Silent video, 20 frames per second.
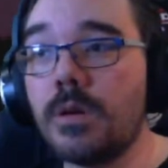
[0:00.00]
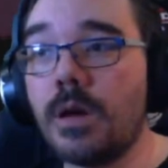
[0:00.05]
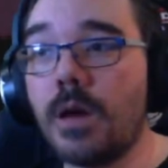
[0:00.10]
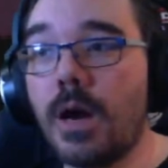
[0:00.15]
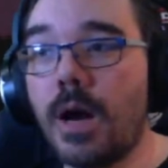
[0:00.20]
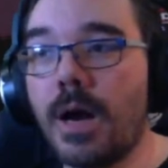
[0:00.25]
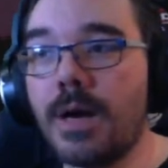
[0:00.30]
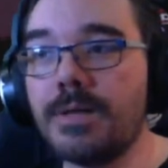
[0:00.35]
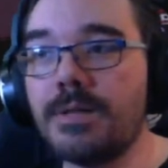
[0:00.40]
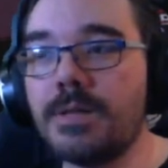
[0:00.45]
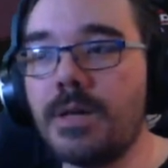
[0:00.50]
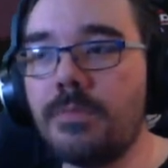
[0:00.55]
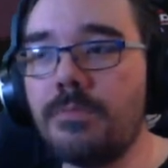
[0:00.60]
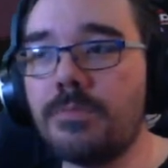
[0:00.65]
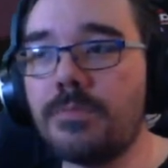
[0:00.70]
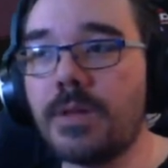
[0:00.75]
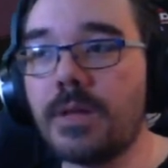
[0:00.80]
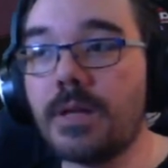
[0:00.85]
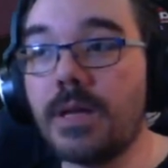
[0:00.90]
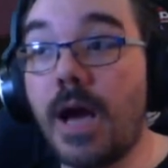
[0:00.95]
I don't
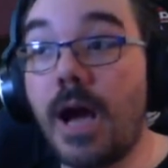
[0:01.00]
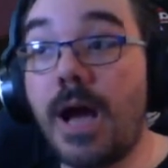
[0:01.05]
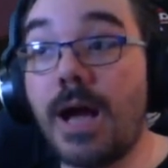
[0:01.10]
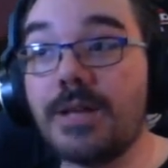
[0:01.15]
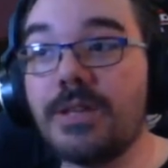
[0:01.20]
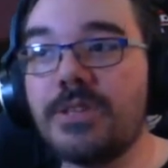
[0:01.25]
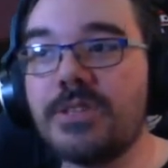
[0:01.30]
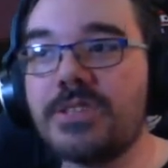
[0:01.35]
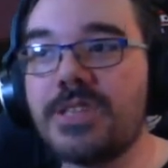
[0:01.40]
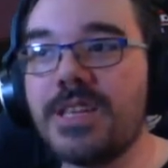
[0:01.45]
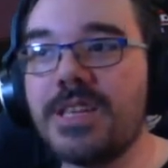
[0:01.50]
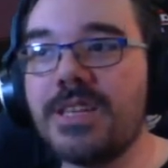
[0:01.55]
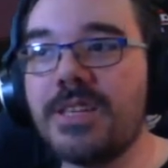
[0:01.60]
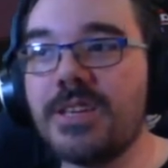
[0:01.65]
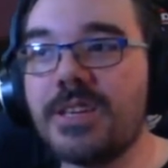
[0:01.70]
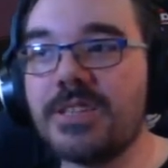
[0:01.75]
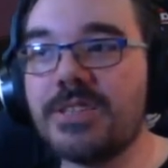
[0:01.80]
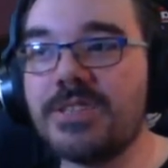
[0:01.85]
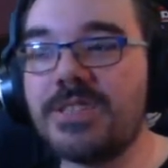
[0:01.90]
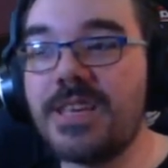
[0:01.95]
think. You
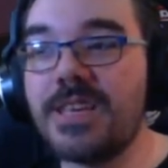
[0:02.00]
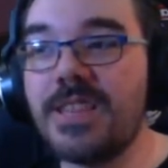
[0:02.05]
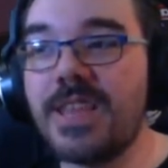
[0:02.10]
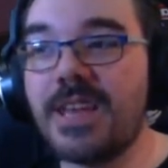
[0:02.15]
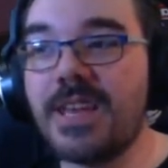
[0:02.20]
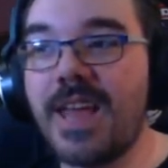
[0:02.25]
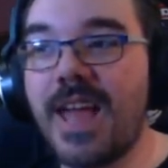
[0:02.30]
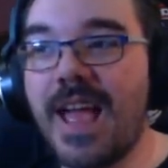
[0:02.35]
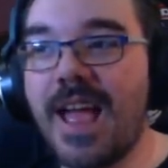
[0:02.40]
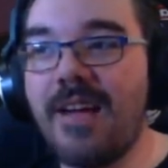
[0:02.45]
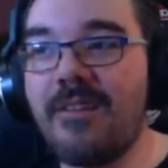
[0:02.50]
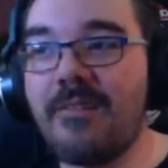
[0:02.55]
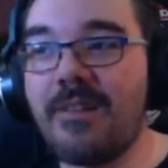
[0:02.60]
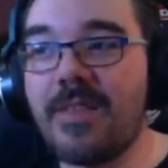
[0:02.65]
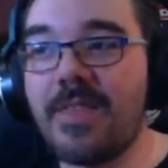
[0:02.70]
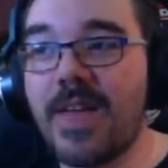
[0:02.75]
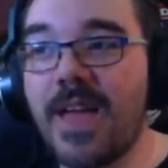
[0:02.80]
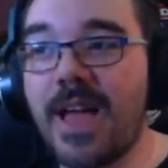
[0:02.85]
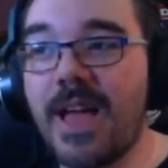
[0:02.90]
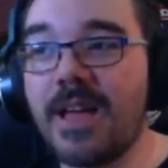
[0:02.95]
can see the error
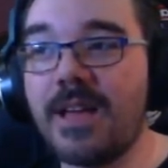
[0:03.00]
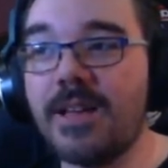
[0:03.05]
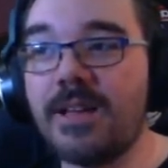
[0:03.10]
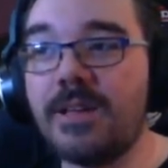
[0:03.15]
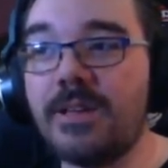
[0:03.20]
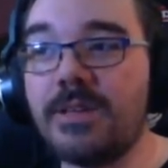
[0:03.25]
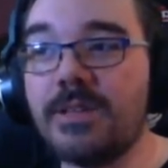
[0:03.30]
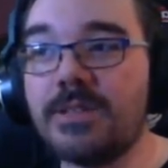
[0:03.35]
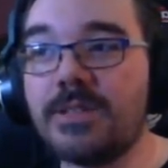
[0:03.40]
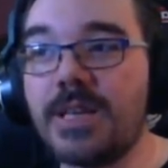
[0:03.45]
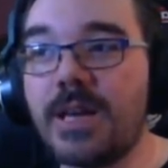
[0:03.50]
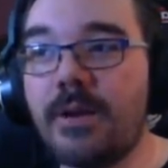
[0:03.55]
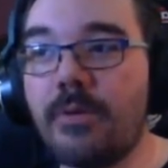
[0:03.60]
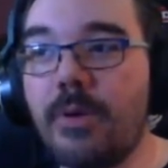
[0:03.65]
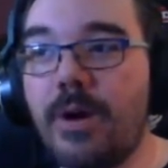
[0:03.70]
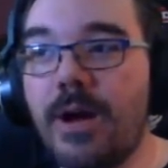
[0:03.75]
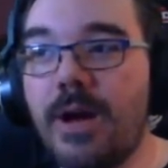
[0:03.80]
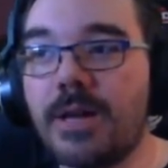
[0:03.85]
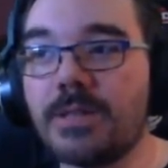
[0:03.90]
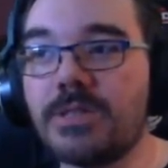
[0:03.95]
there. See how
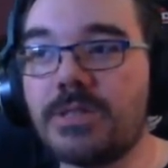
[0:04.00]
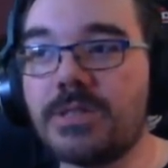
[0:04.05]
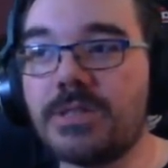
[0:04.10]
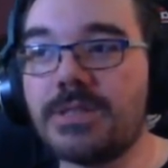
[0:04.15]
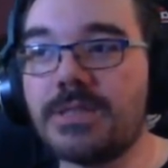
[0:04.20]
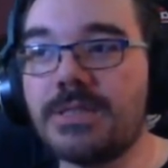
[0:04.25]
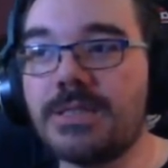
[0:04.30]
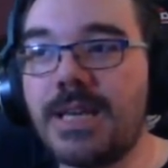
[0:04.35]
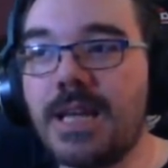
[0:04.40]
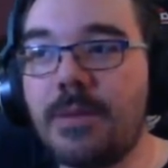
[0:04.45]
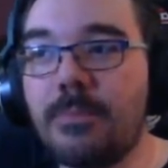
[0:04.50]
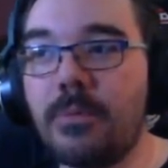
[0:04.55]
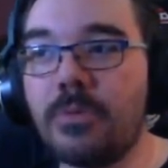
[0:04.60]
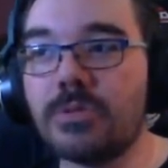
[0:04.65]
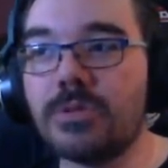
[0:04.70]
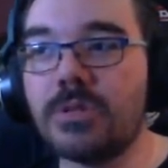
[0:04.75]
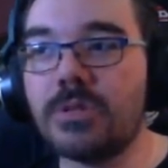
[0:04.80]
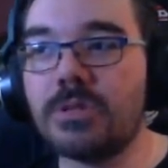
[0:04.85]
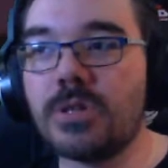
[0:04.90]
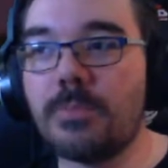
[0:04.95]
I just teleport
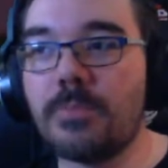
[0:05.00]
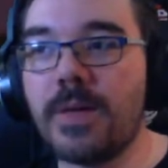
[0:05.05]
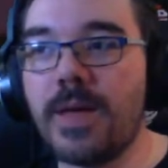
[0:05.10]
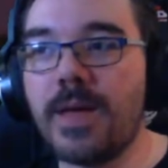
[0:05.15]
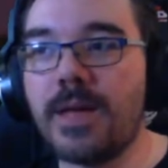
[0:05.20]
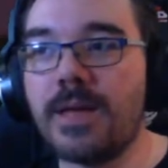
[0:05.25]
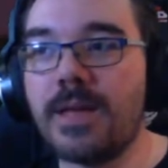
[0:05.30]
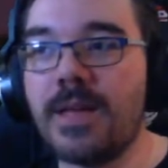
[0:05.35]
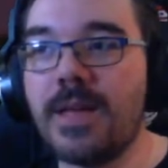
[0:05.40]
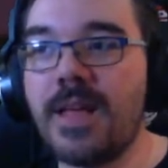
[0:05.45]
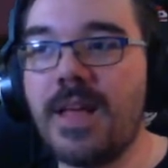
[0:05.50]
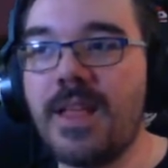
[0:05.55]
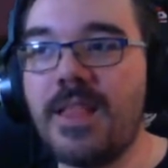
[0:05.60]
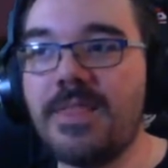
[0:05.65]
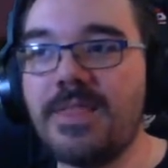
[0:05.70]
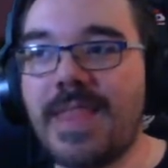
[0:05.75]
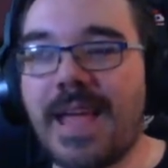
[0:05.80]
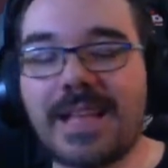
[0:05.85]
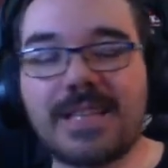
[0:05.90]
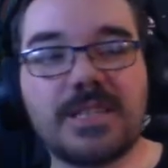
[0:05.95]
to the top there?
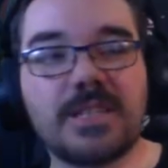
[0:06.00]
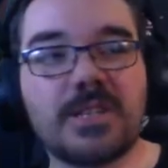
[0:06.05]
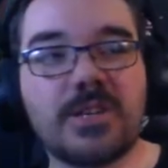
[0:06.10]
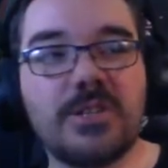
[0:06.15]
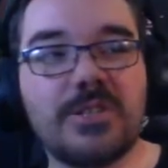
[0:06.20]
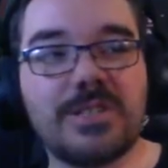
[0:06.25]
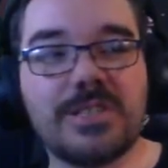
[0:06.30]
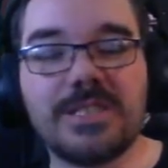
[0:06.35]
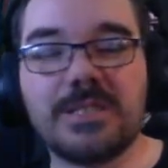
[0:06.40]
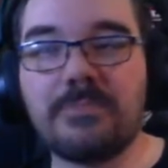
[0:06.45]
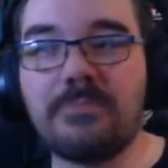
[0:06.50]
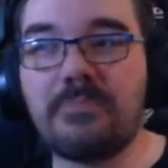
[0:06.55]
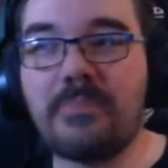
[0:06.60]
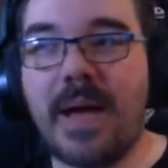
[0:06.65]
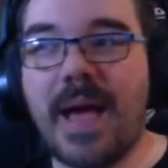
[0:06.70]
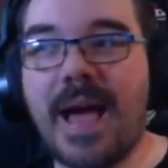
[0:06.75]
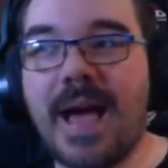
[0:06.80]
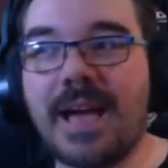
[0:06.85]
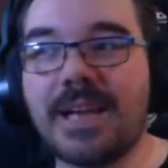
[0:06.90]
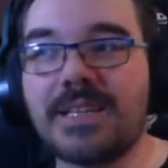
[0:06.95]
That's because it's
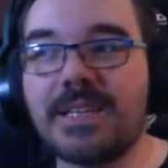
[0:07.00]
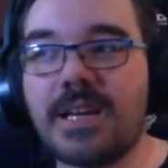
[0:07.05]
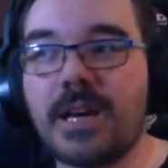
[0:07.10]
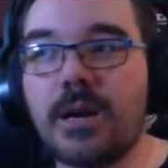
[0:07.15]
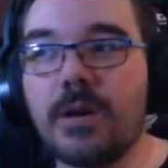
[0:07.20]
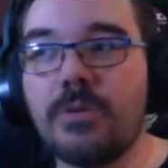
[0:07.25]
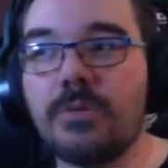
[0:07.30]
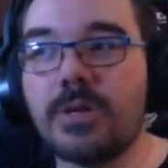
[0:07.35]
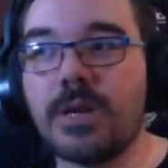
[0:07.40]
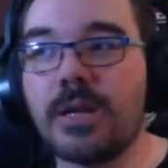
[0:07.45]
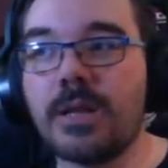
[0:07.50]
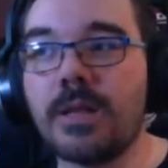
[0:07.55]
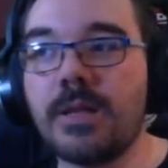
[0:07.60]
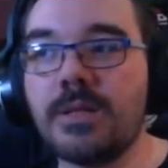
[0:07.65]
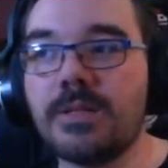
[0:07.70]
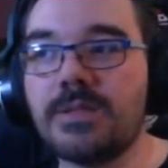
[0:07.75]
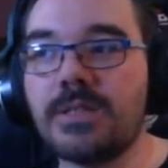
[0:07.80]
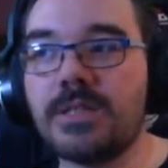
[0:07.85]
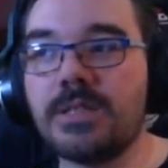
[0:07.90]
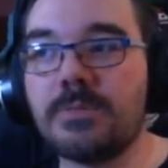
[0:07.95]
bad code.
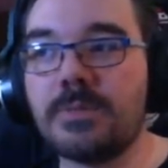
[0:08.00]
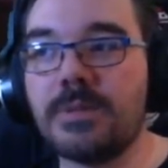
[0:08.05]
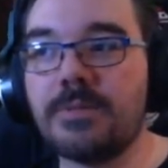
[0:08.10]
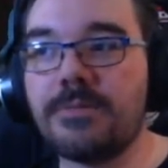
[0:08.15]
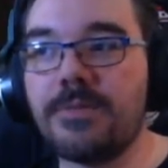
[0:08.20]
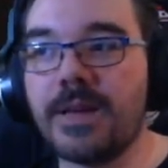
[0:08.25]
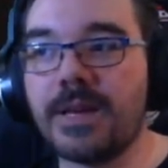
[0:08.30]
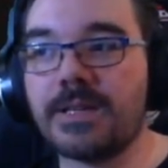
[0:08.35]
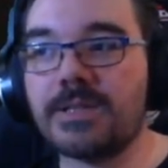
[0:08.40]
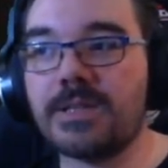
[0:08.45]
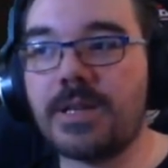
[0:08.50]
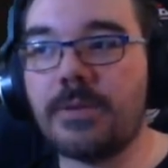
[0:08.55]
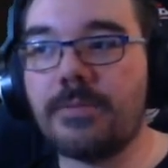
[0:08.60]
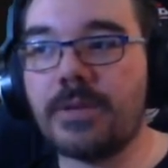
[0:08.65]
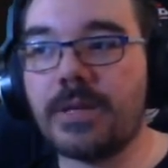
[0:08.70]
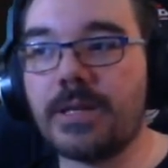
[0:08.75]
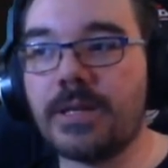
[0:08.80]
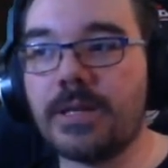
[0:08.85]
Since been fixed, hopefully.